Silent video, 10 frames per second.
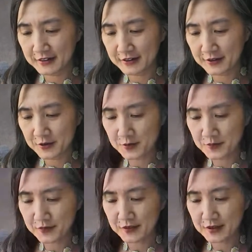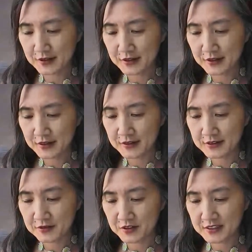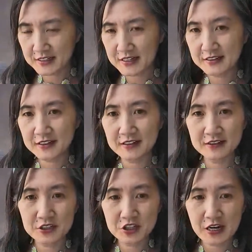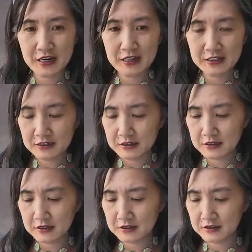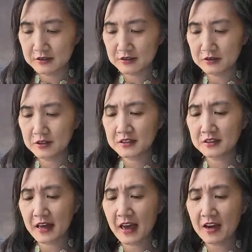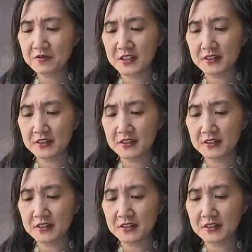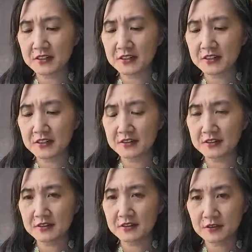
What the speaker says: Instead of a daisy chain, it's half daisies instead of